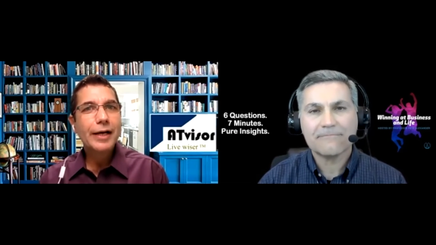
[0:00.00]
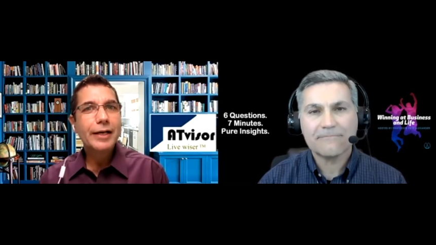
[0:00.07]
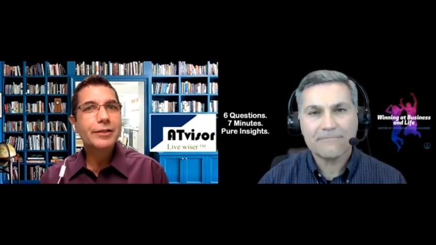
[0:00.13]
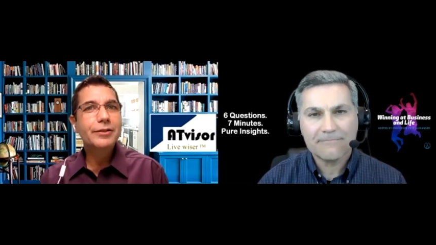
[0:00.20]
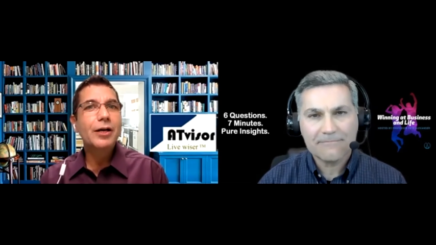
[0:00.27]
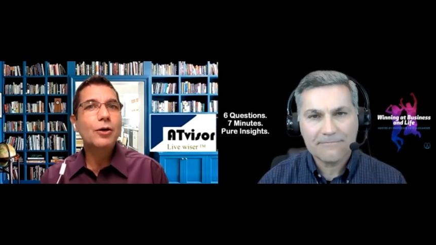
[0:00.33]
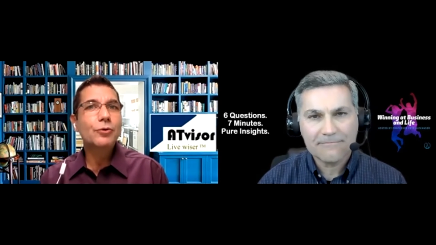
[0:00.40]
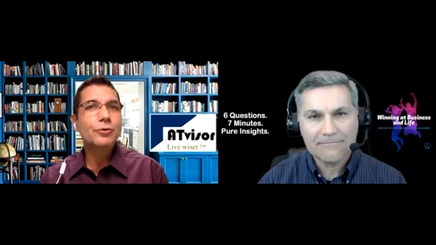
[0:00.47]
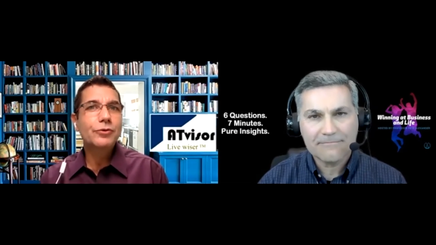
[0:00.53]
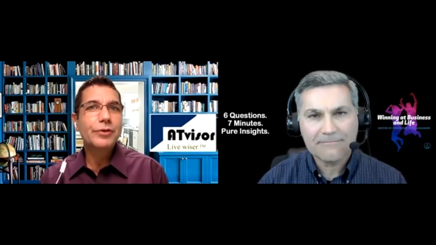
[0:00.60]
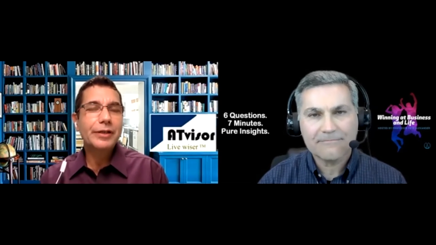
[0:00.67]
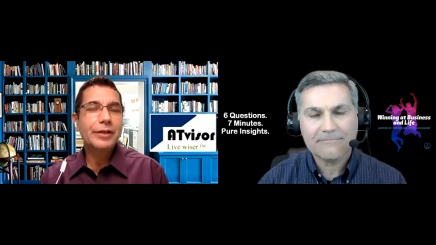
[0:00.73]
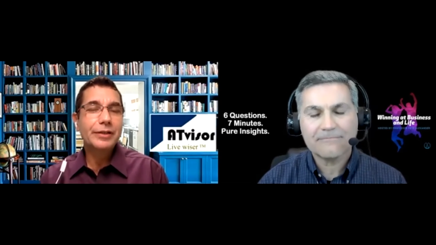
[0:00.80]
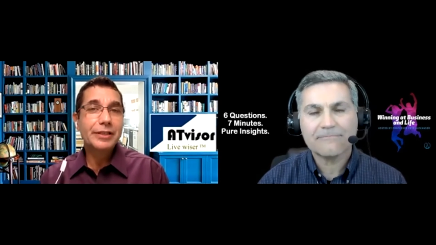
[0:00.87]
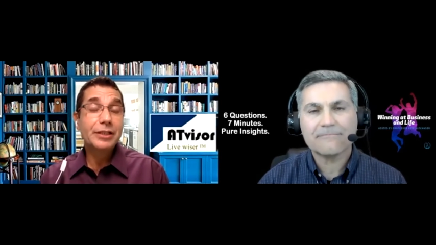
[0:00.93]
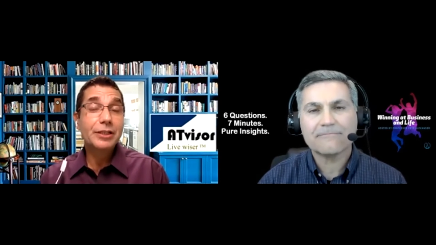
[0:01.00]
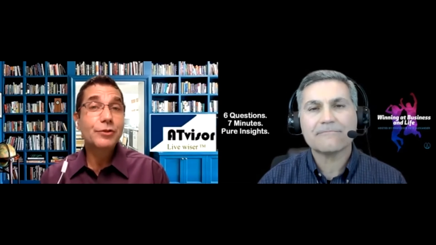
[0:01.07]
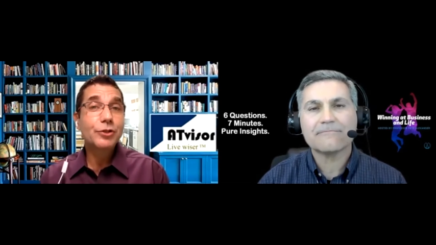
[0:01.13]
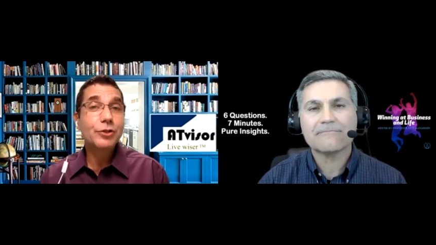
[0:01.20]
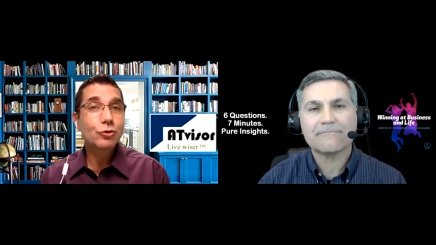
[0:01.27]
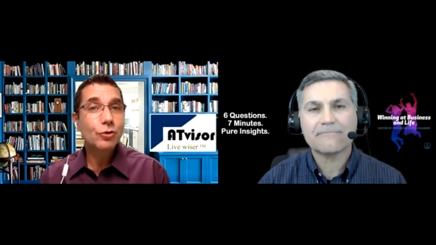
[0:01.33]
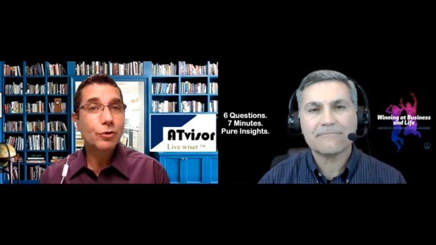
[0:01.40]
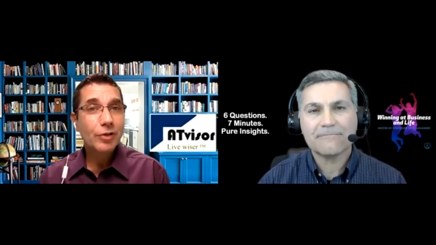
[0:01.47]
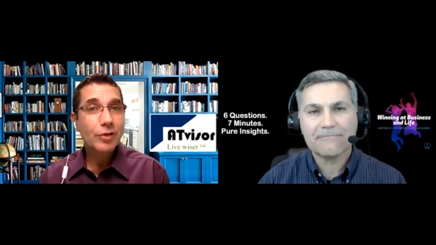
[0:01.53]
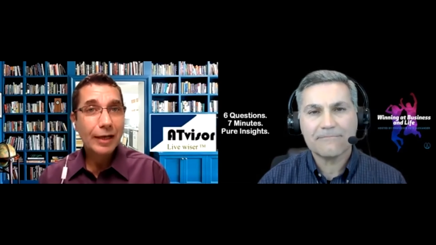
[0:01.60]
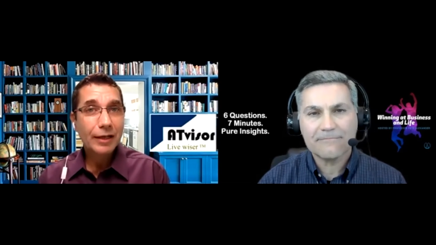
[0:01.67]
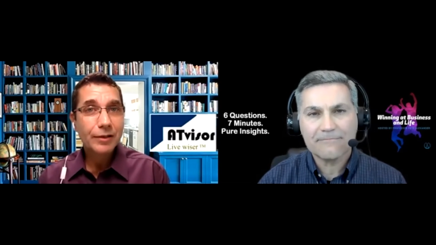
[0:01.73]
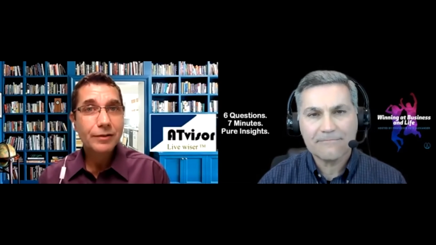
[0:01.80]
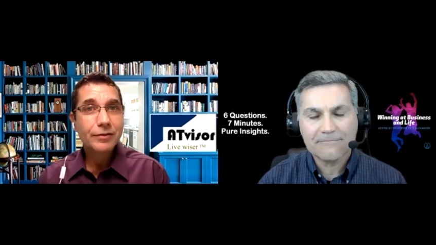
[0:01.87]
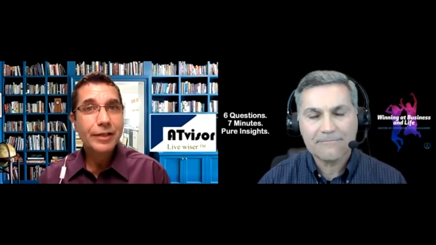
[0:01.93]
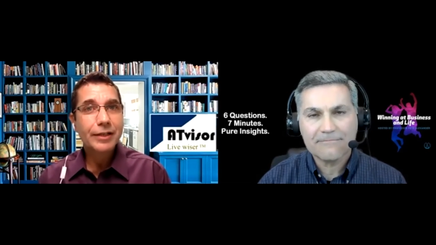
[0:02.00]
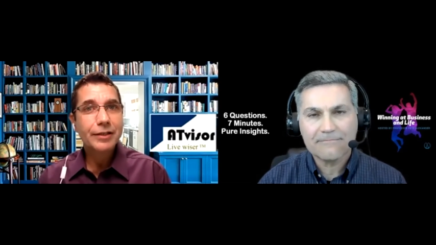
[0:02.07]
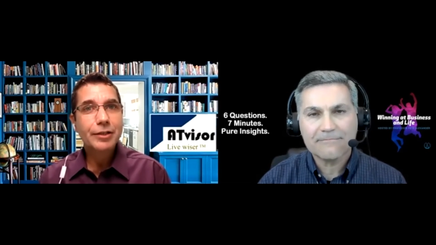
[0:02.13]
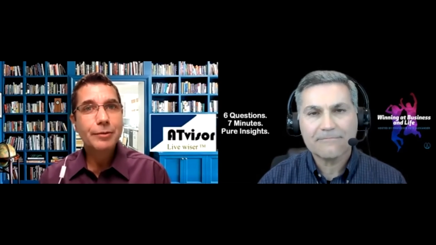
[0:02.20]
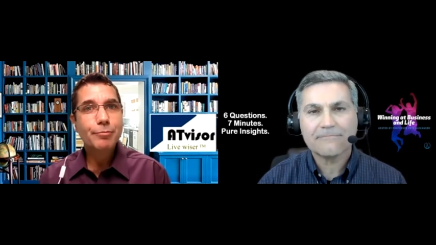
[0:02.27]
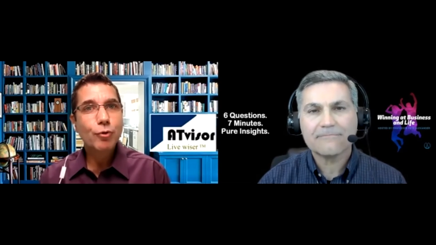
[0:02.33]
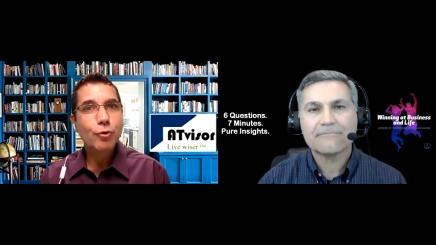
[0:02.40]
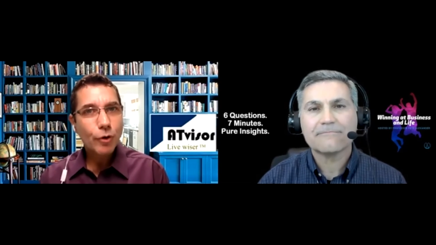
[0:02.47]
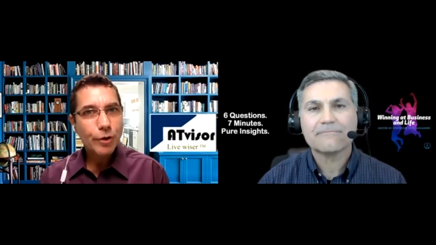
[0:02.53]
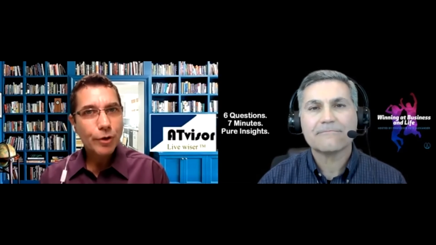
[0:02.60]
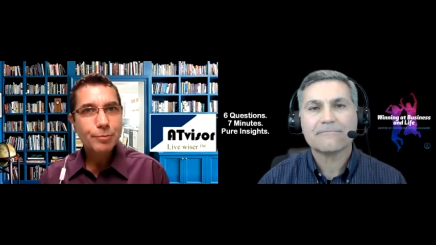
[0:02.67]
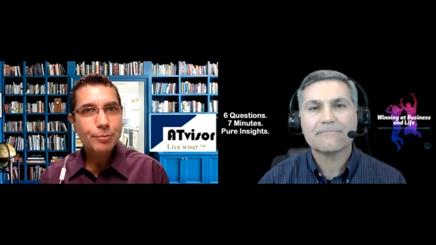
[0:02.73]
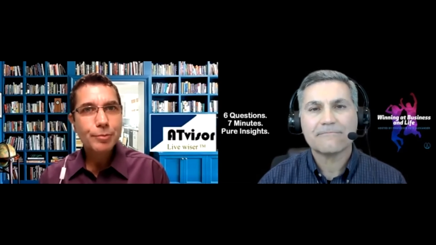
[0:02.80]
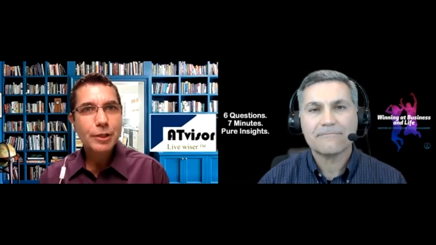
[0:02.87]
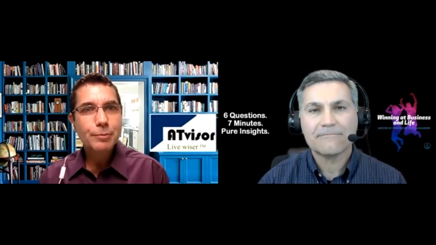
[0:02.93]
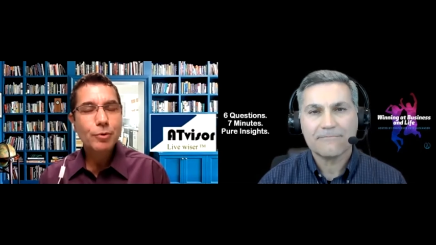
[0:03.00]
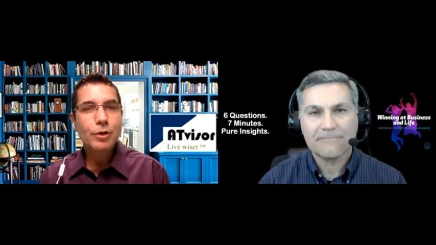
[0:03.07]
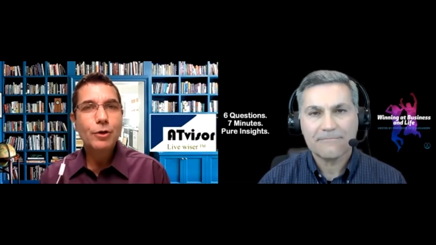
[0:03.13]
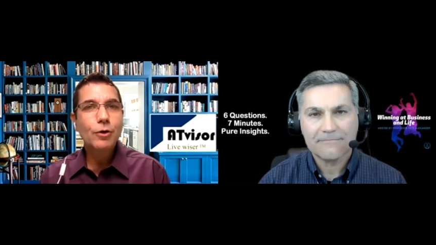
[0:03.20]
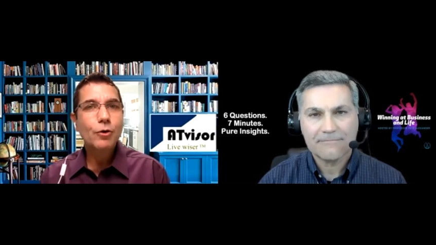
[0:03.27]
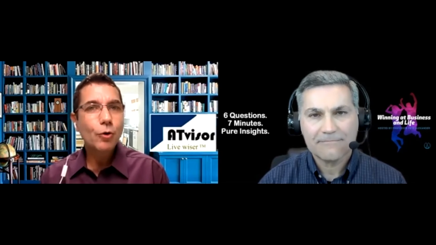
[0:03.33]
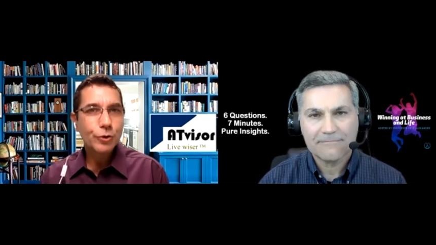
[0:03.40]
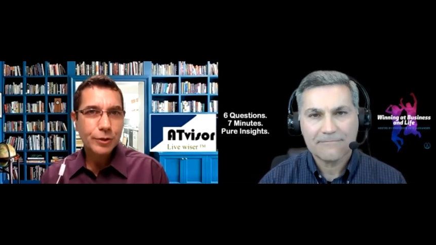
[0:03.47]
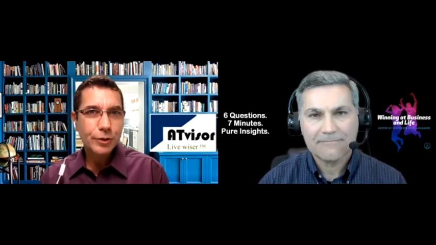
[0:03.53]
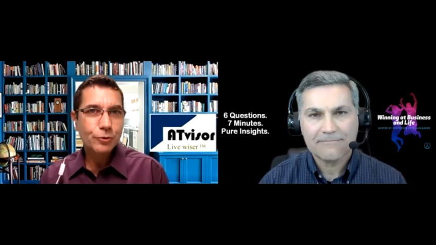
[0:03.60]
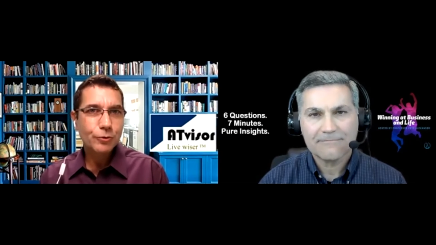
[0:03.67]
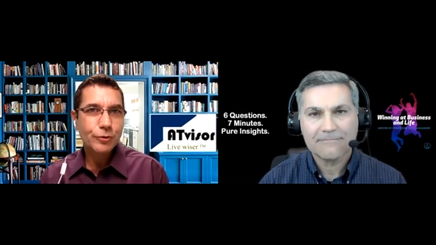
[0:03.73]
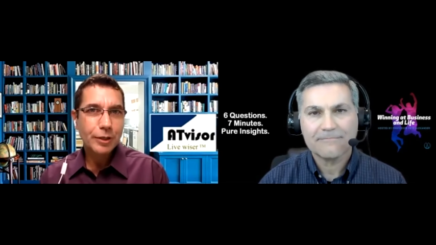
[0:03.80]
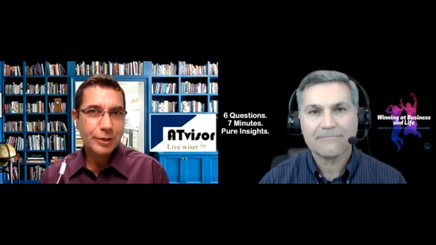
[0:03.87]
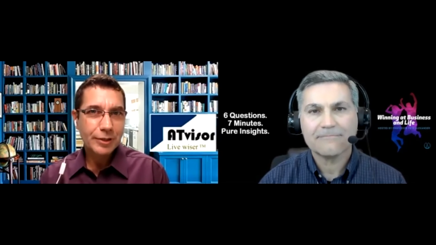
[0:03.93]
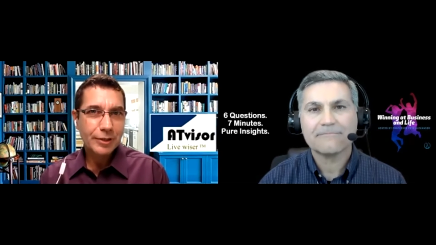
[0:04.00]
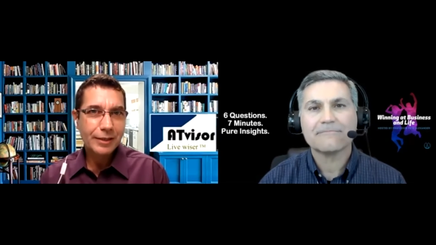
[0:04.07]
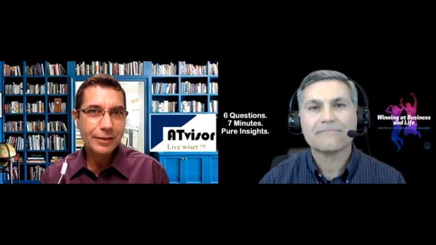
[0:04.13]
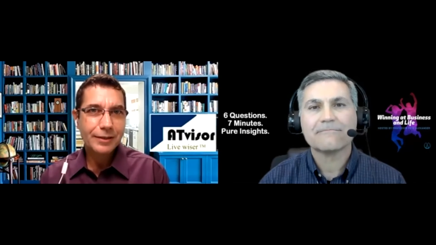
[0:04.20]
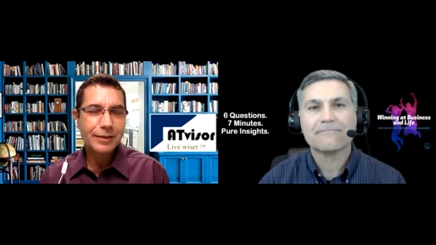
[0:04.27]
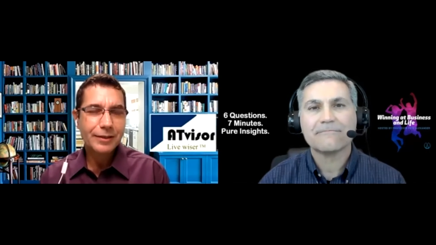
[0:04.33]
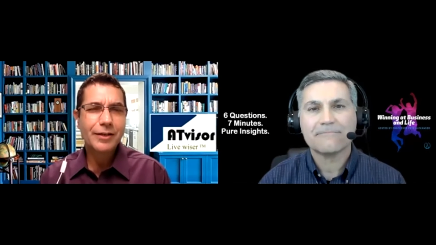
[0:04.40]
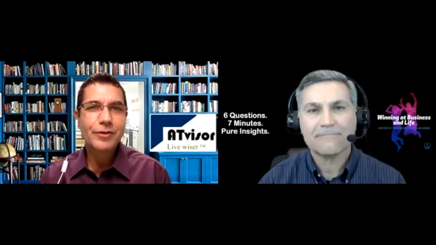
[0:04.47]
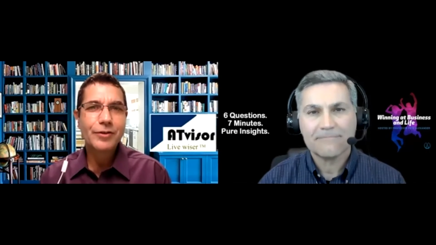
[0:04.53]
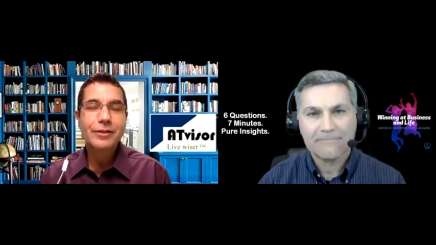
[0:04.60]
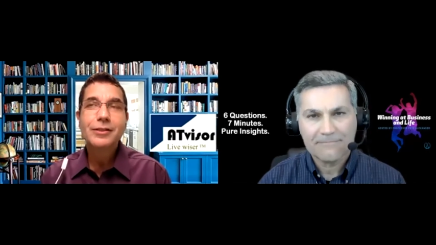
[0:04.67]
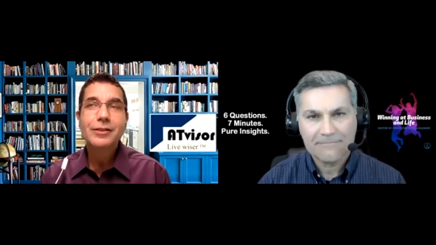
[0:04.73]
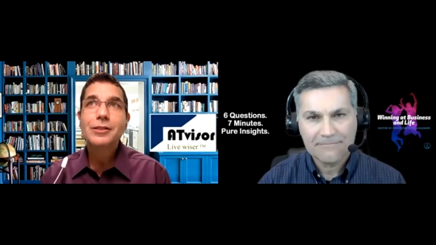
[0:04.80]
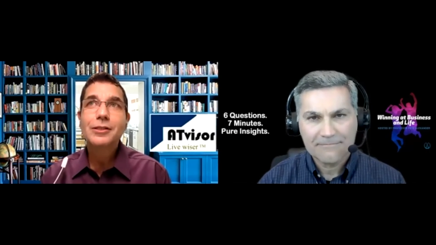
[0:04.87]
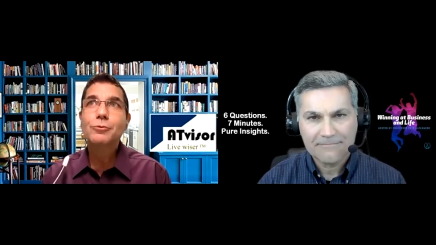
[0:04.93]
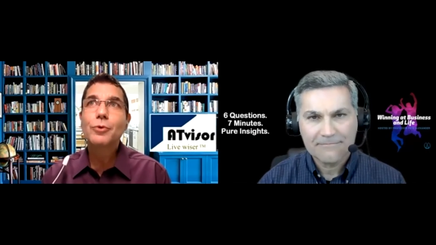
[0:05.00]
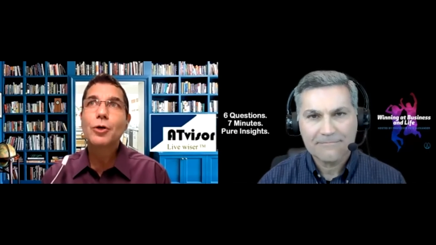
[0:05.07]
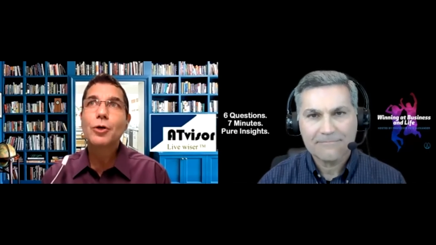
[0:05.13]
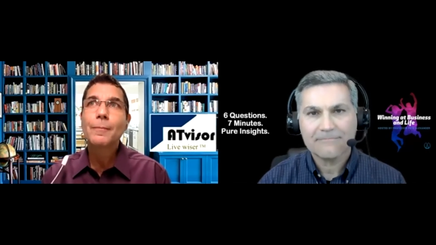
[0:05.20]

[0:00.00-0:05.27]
Speaker 1: out their individual talent and deploy the people according to their talent. And I think this is where